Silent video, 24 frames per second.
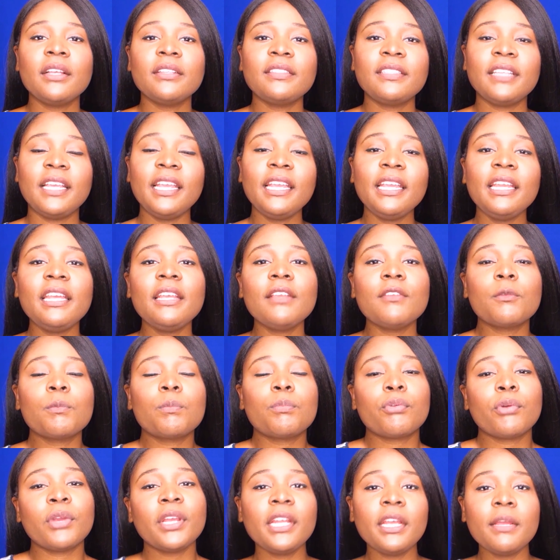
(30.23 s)
because
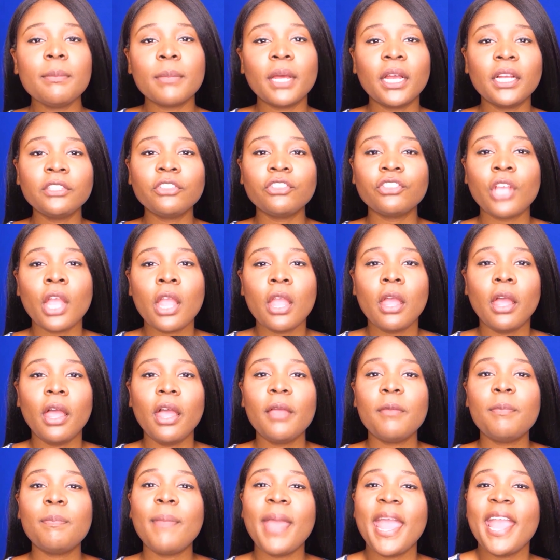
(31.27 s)
it is pretty much
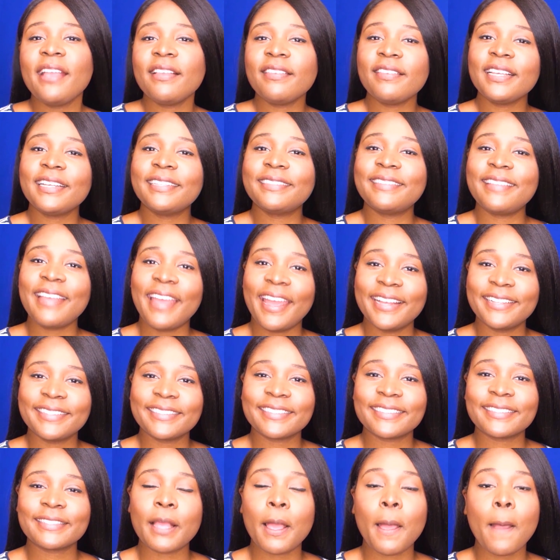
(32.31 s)
a basic
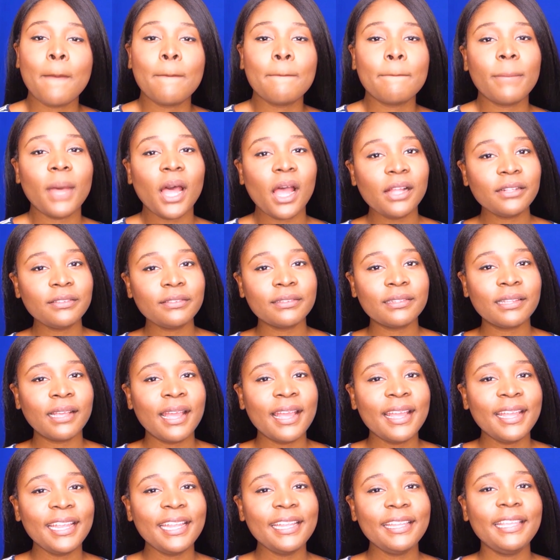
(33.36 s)
tense,
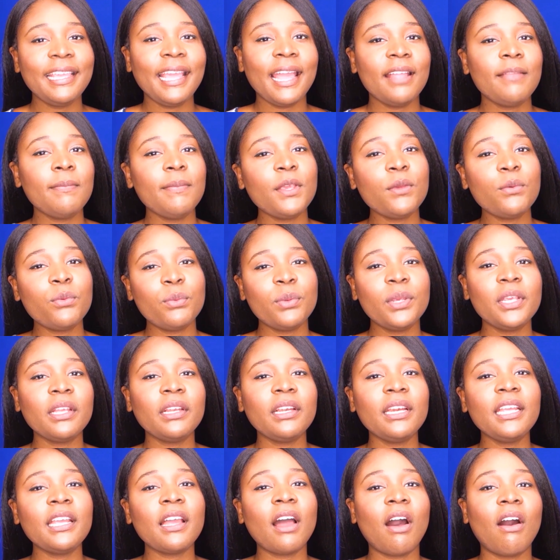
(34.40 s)
but it can be
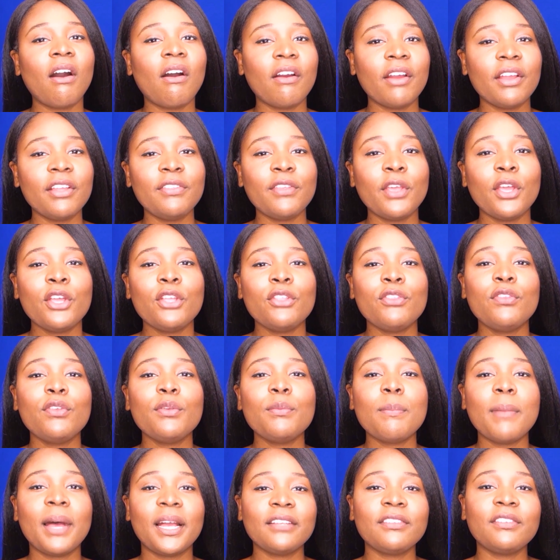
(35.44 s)
really hard
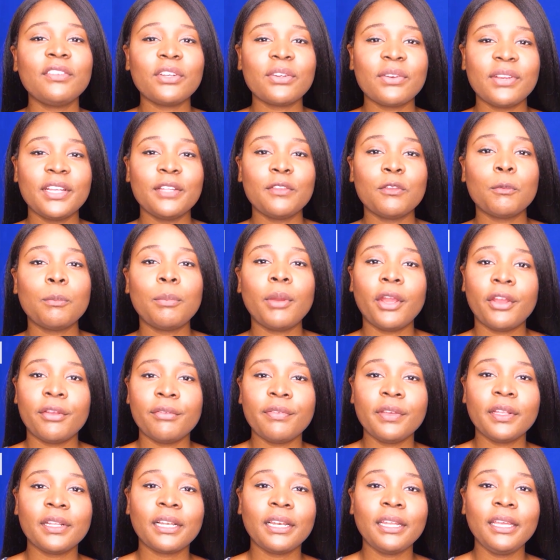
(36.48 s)
to master
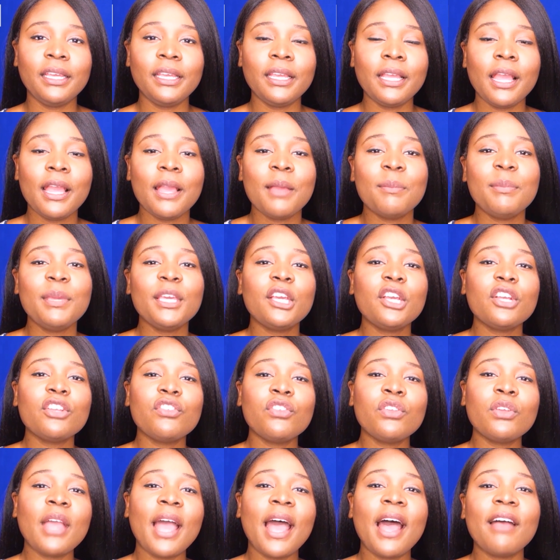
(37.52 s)
it perfectly
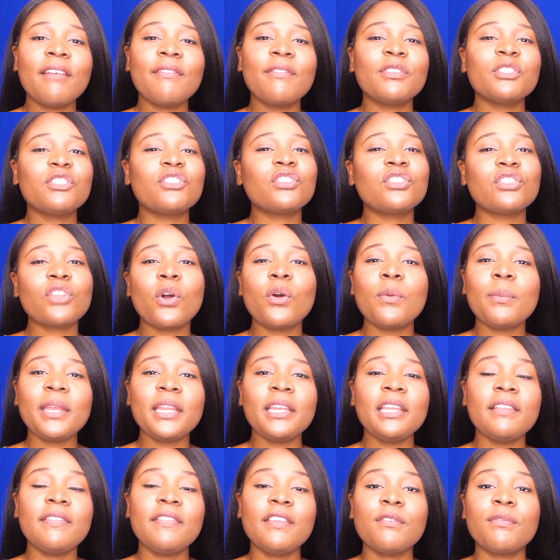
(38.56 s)
because you have
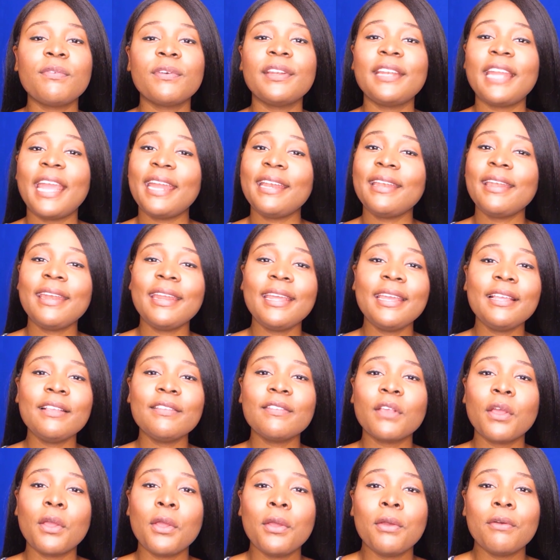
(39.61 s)
so many different
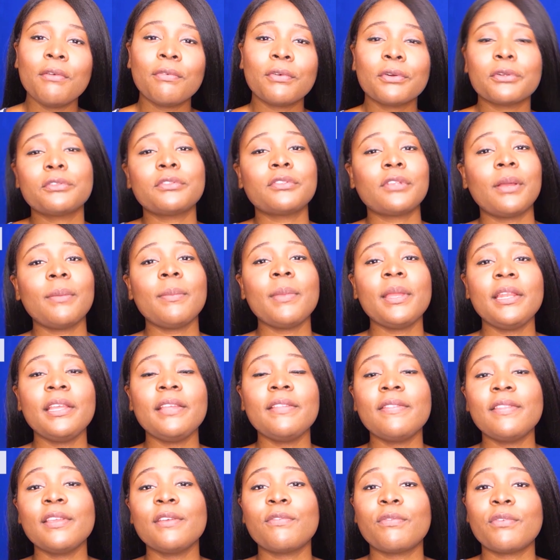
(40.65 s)
endings for
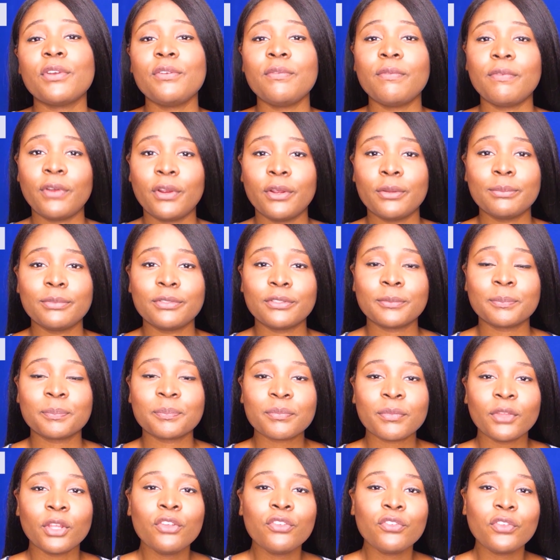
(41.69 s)
so many different
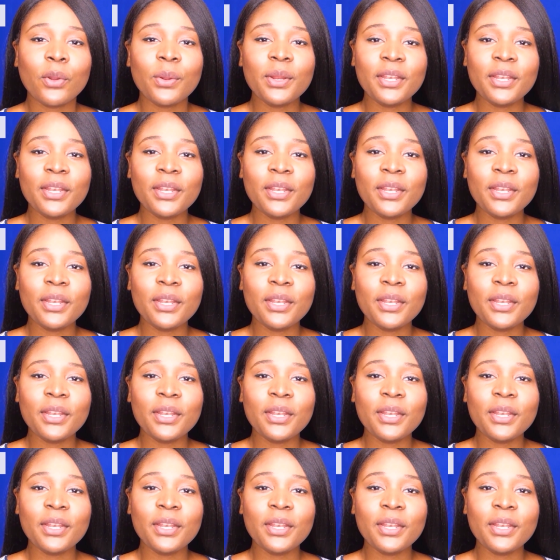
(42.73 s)
verbs.